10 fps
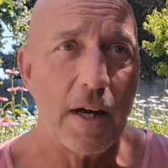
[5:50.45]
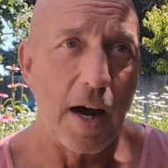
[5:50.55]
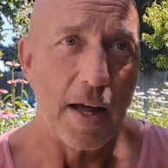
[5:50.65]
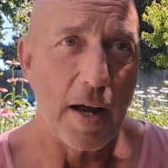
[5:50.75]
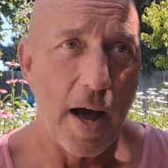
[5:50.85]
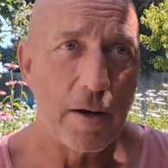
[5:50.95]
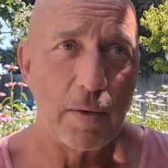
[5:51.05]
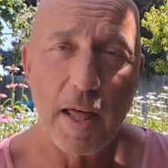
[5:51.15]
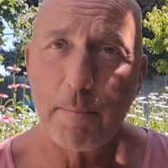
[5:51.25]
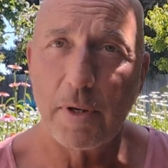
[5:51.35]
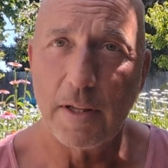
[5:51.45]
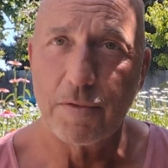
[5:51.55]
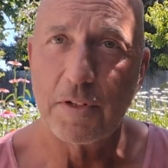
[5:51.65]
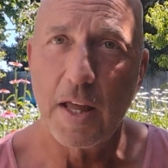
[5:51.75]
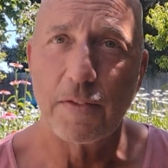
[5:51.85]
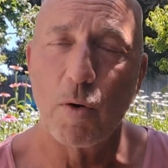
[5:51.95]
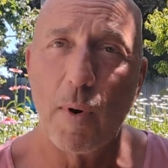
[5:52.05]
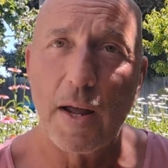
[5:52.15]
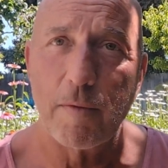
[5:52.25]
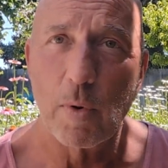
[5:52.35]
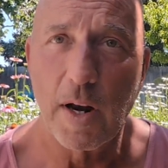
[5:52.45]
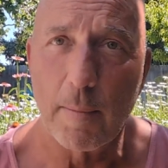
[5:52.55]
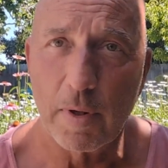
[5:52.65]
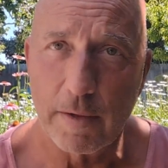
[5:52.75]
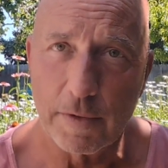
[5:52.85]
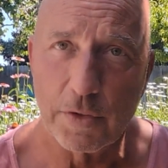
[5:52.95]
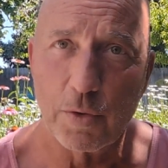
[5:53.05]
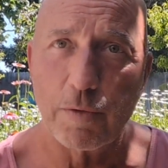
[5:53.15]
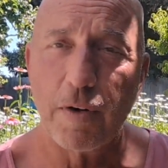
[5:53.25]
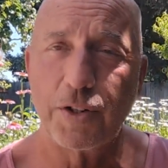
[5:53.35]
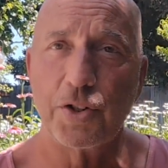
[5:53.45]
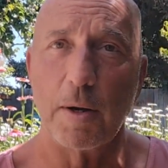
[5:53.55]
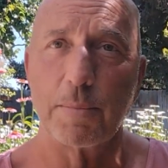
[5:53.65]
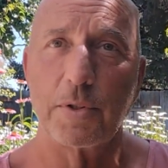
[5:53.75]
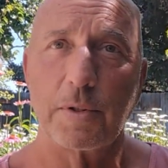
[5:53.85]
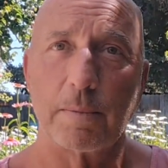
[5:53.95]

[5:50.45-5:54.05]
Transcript: I don't let beliefs get in the way of what I believe is true friendships.